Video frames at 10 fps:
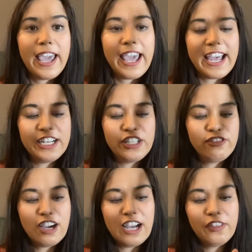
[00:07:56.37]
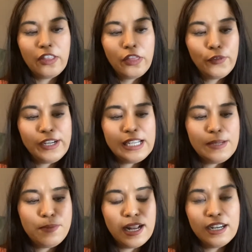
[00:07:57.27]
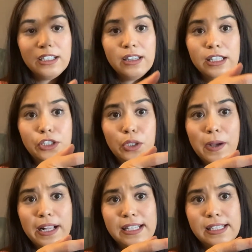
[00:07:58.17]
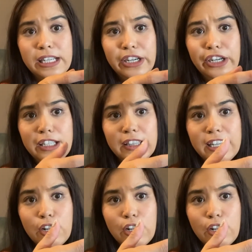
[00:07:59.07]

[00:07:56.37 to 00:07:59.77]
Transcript: And you've got the three but the two buttons here that